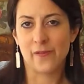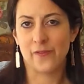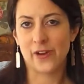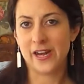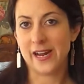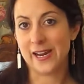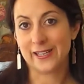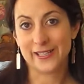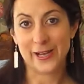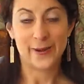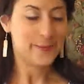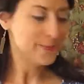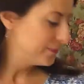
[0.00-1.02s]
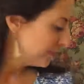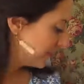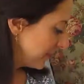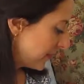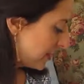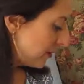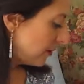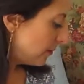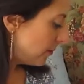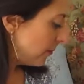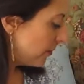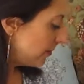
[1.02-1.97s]
reading. So,
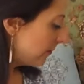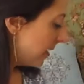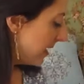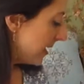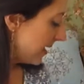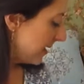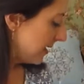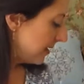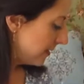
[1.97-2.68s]
alrighty,